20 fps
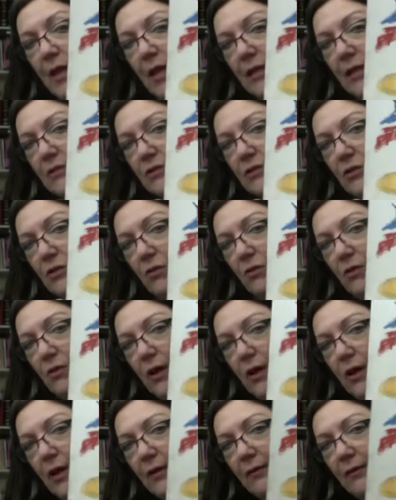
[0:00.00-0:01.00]
And so
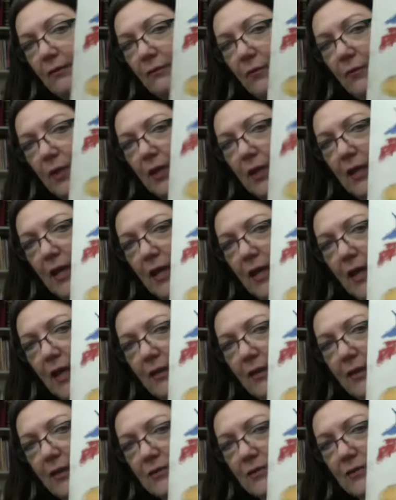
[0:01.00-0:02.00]
I really like
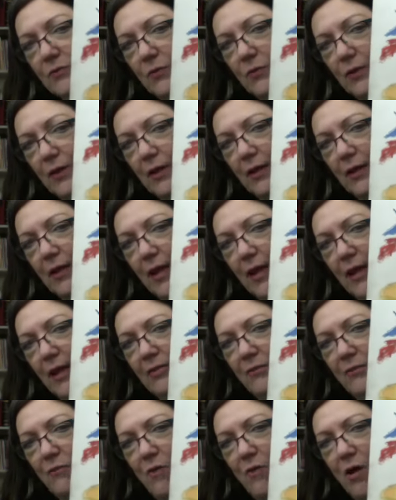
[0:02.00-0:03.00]
this one. I like
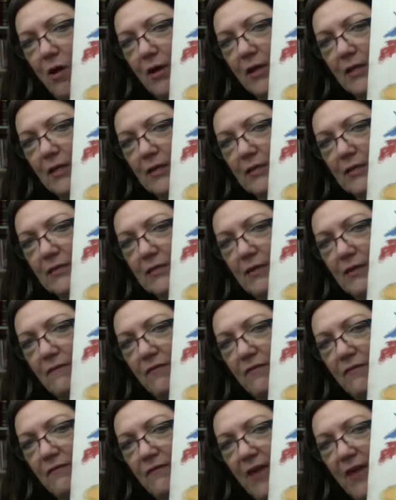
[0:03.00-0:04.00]
the wonkiness of
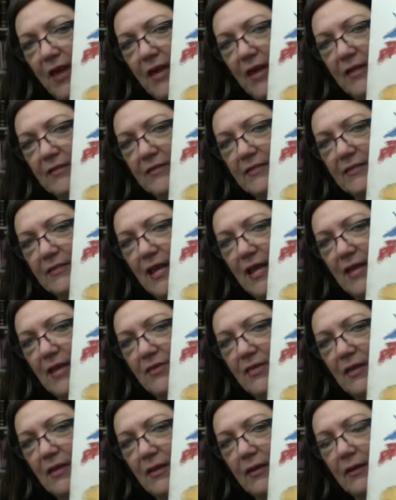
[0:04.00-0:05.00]
the base
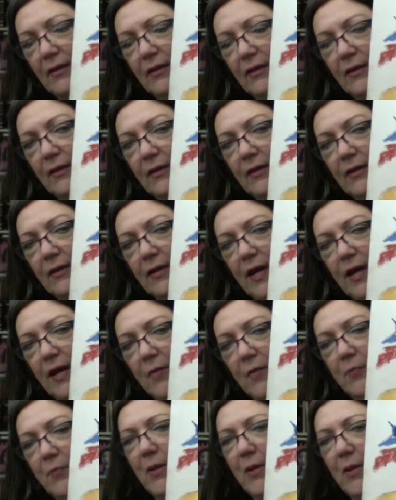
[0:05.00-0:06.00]
and the
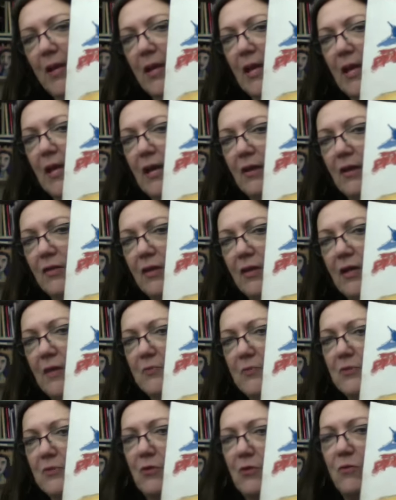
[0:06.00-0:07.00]
cup, and I like how the
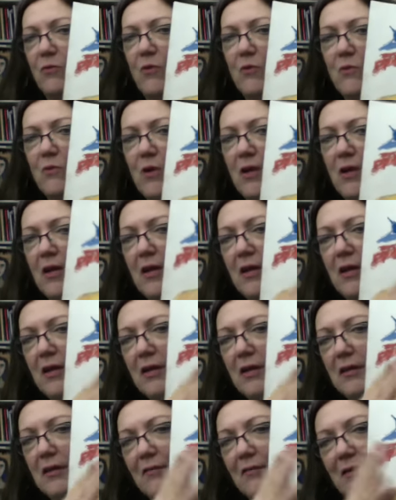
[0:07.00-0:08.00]
cup's going one way
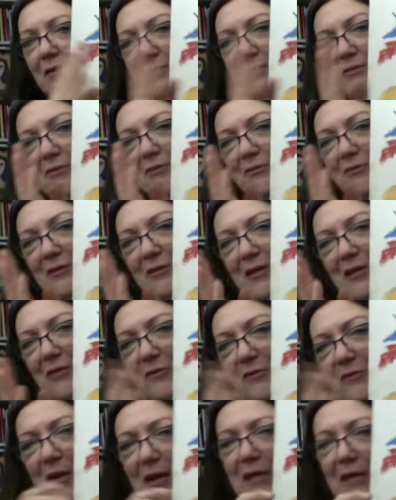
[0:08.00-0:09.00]
and the base is going another
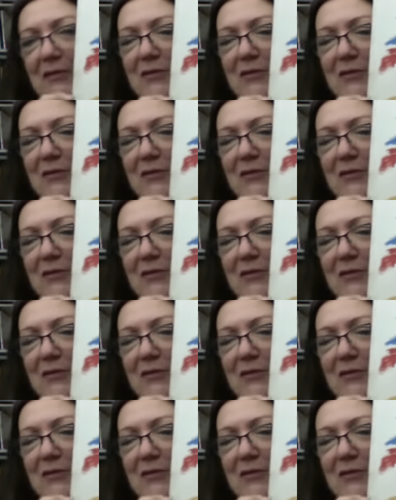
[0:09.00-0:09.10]
way.